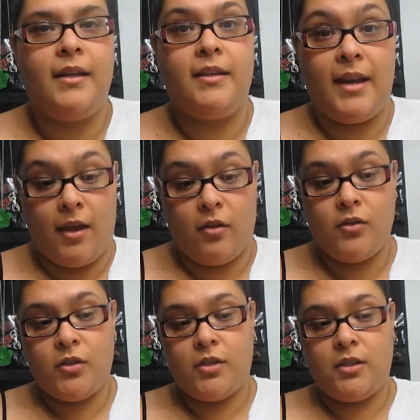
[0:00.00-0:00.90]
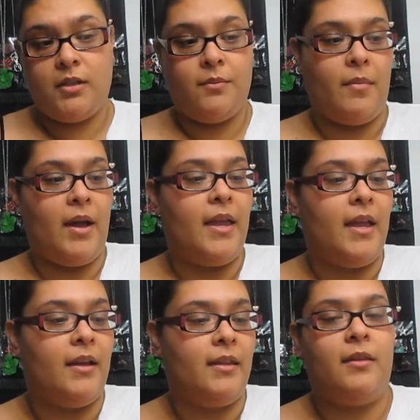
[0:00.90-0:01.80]
nails,
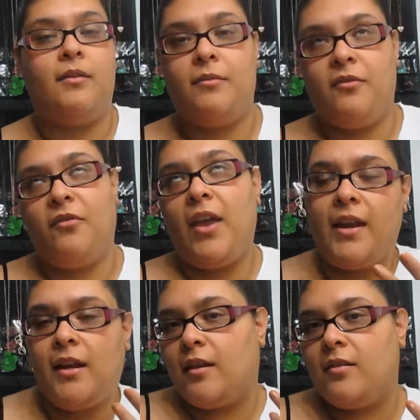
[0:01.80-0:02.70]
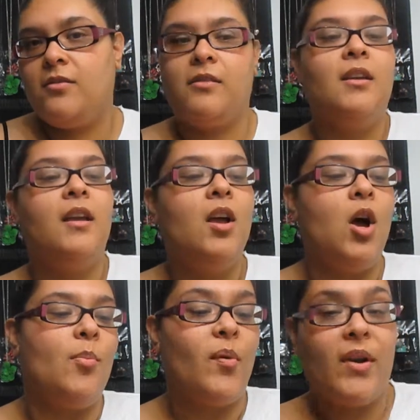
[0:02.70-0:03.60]
my fake nails
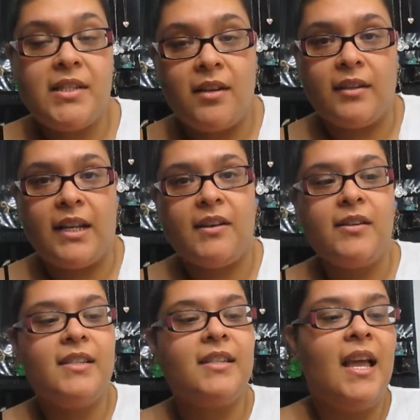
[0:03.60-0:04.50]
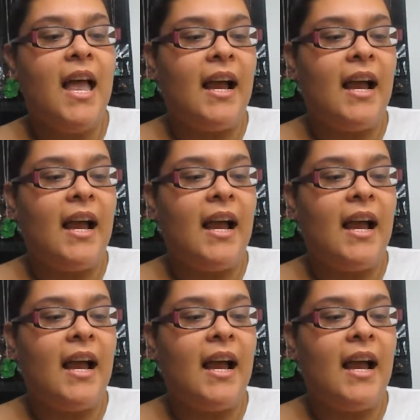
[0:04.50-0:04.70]
or press-on nails,